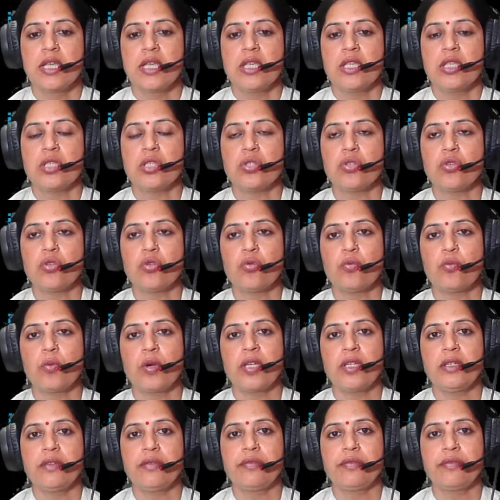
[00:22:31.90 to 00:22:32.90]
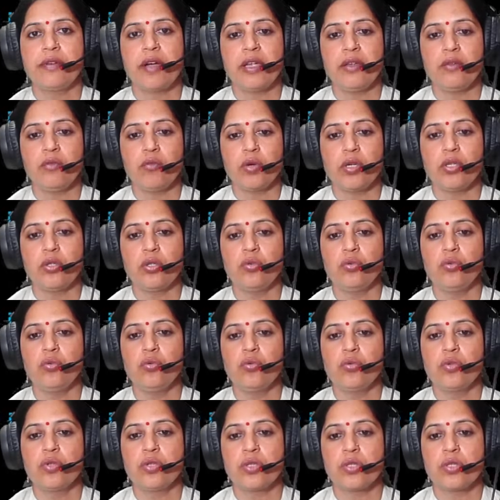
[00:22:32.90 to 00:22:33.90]

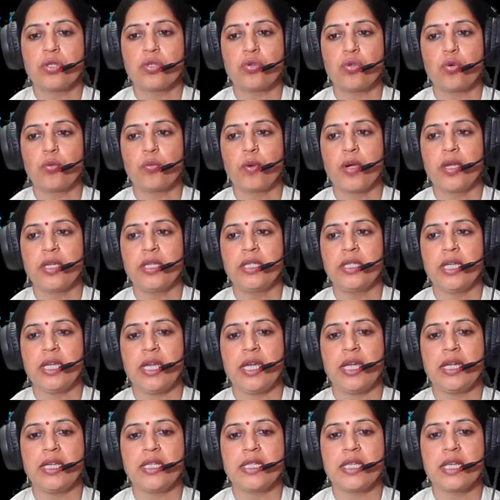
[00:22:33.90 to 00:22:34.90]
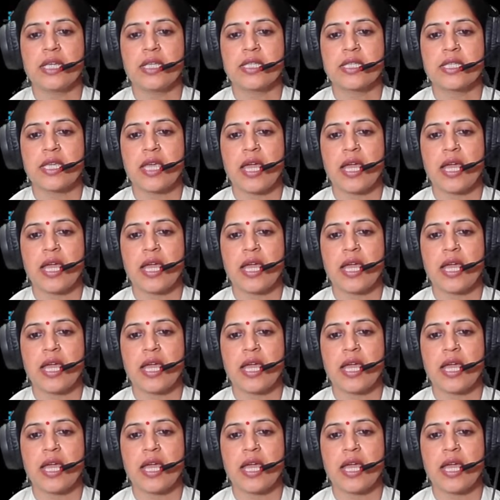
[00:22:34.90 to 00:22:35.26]
0.512, 0.86,